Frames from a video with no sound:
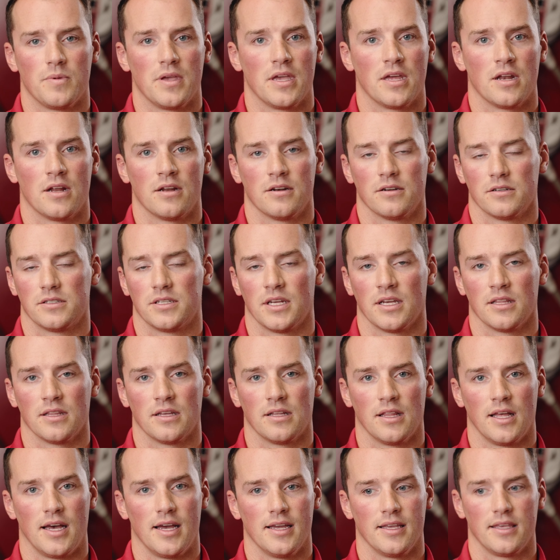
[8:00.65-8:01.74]
me, and understand
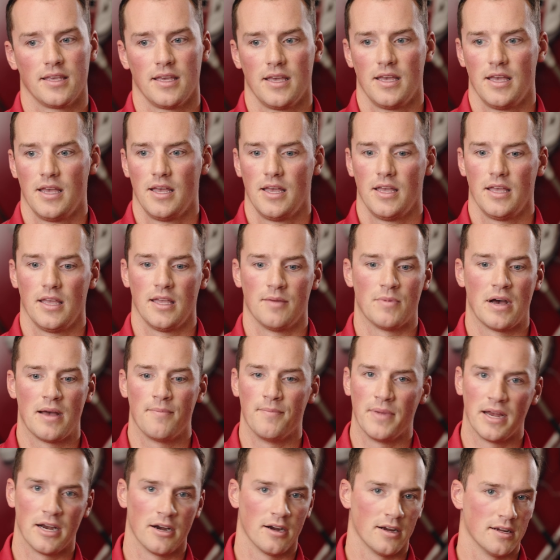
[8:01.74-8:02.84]
that, like, in my
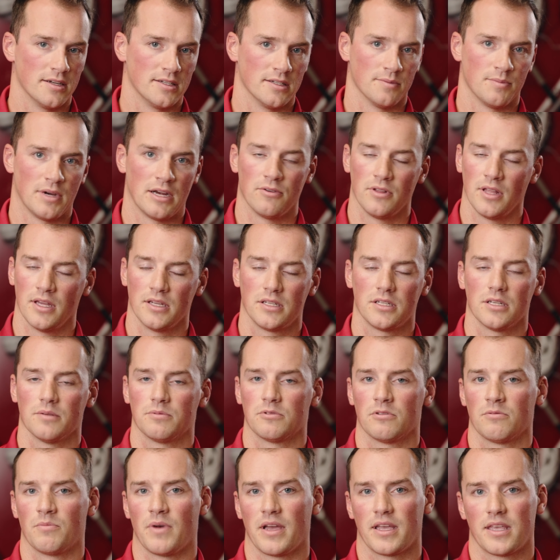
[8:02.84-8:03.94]
marriage and my
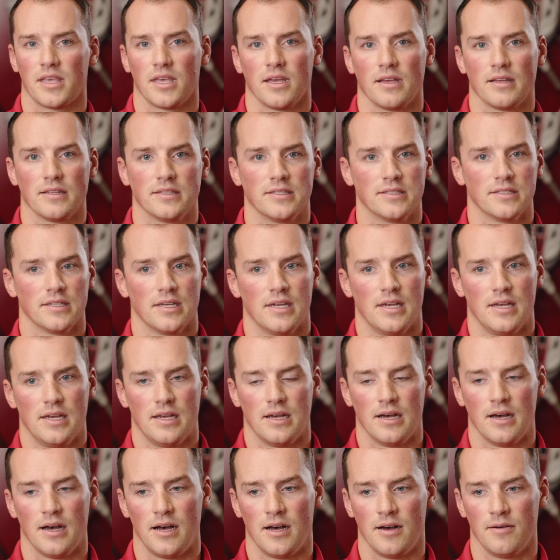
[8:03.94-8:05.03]
relationships with my kids,
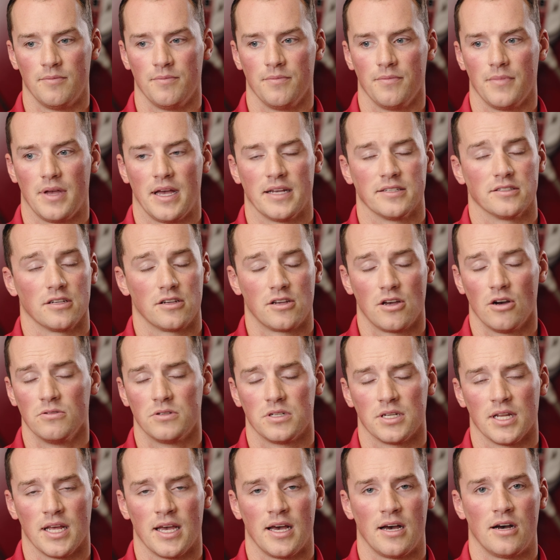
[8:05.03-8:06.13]
as a
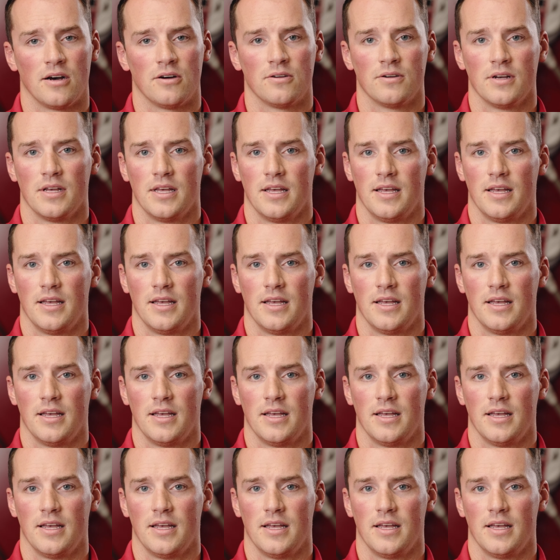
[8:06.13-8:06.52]
coach now,